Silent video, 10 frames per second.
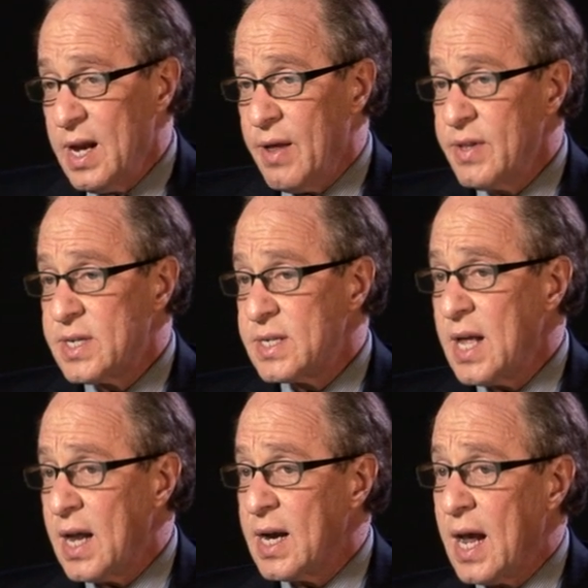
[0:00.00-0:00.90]
And this is
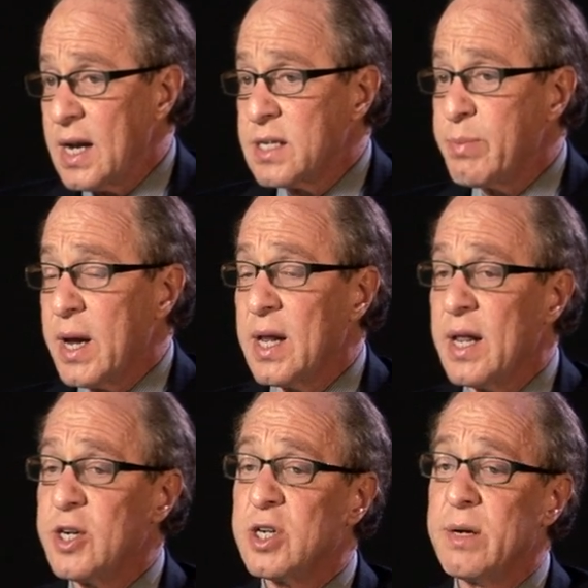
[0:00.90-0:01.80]
not an idle
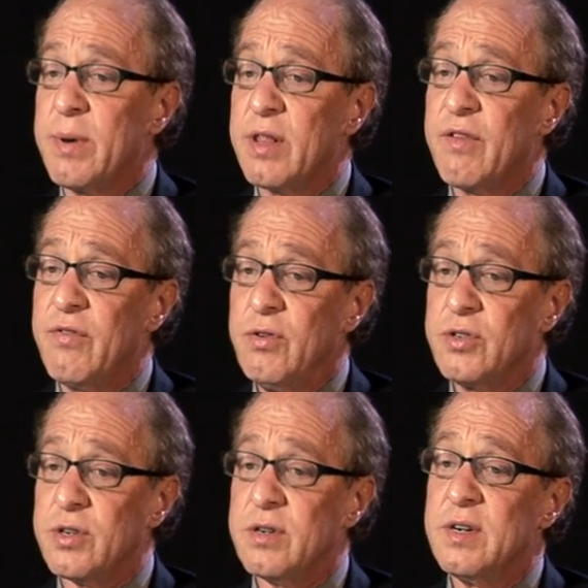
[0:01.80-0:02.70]
speculation about the
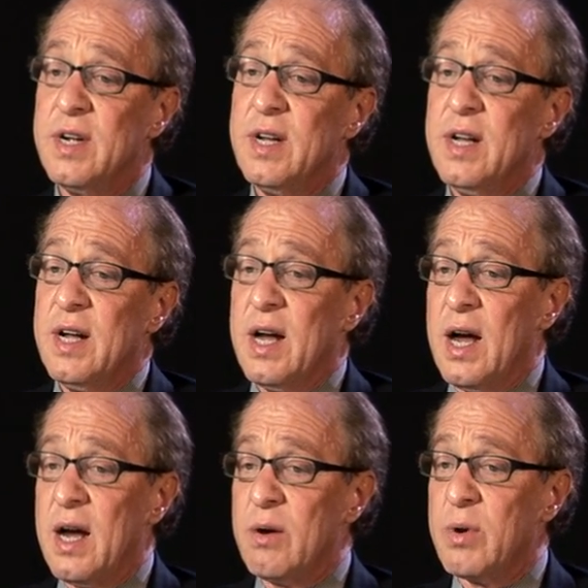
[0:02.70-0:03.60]
future.
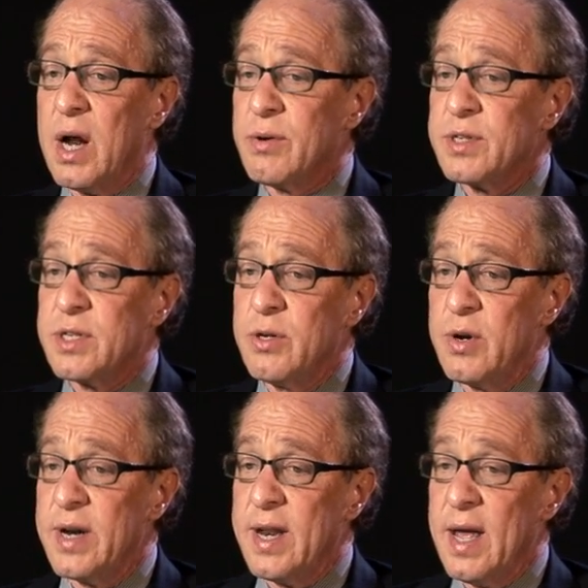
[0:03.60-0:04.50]
Uh, when I was a
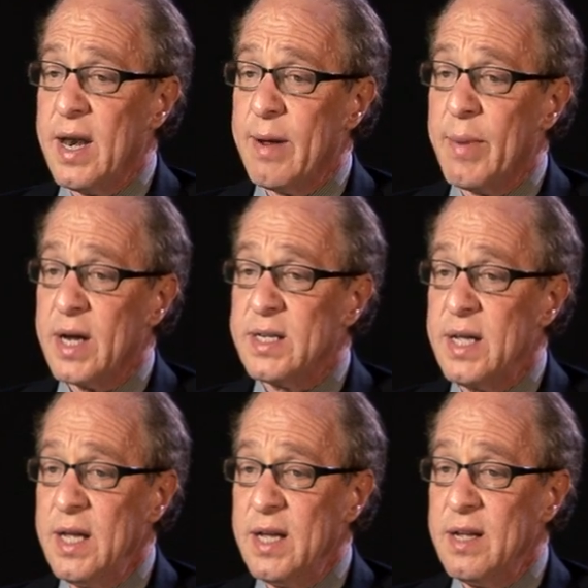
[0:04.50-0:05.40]
student at
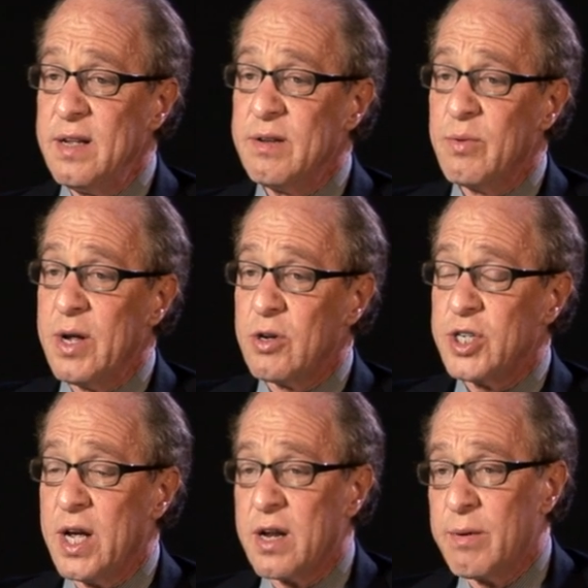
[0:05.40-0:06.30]
MIT, we all
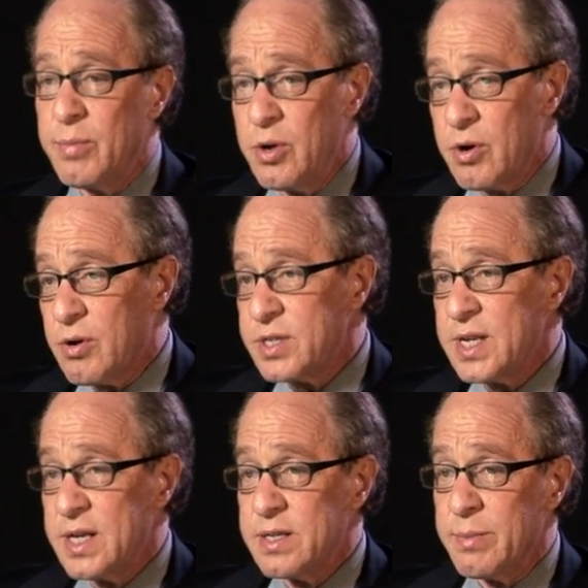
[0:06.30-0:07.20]
shared a computer cost
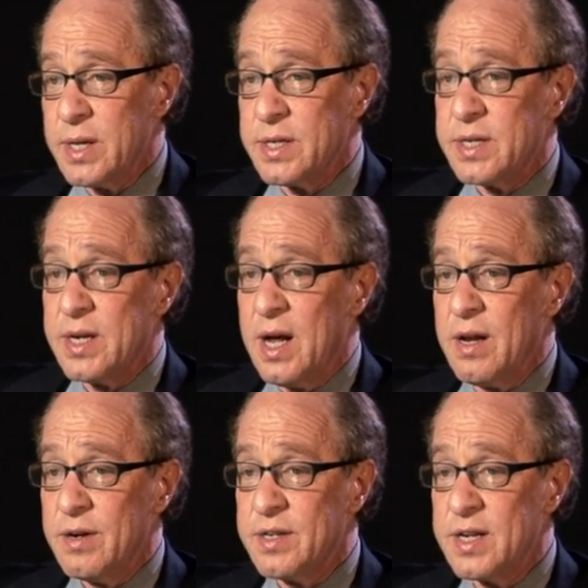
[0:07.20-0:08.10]
tens of millions of
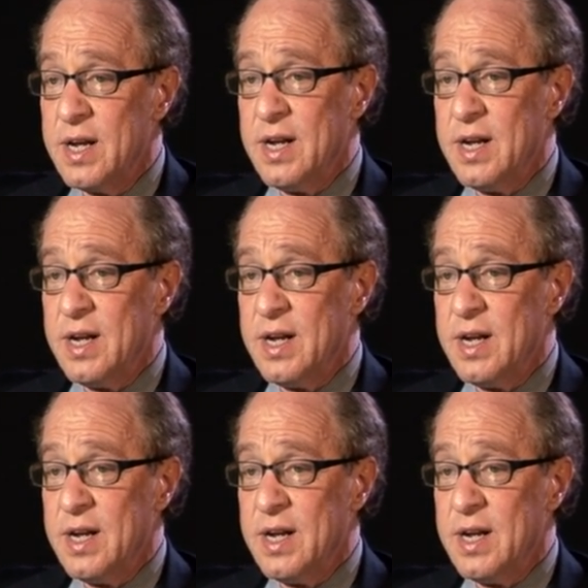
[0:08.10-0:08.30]
dollars.